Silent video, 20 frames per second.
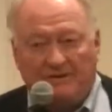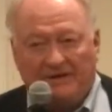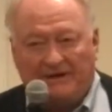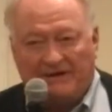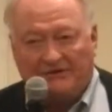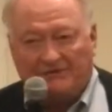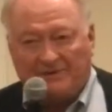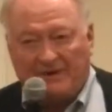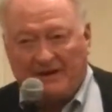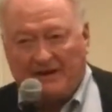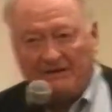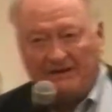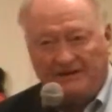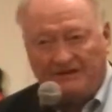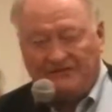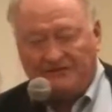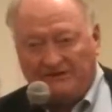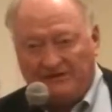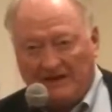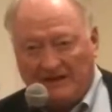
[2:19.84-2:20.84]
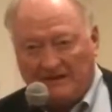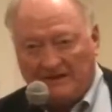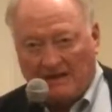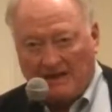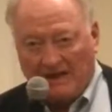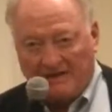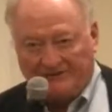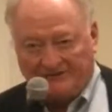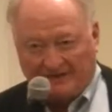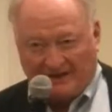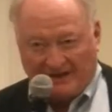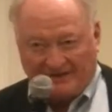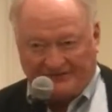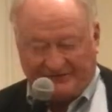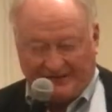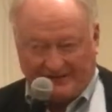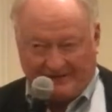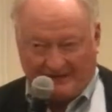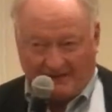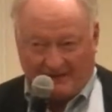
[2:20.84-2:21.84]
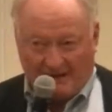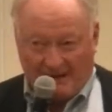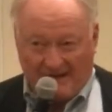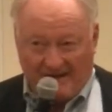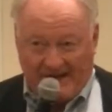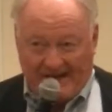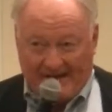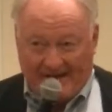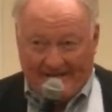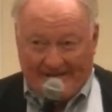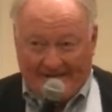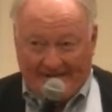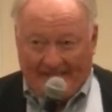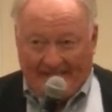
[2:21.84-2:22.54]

because we had edition deadlines, and I said to Larry,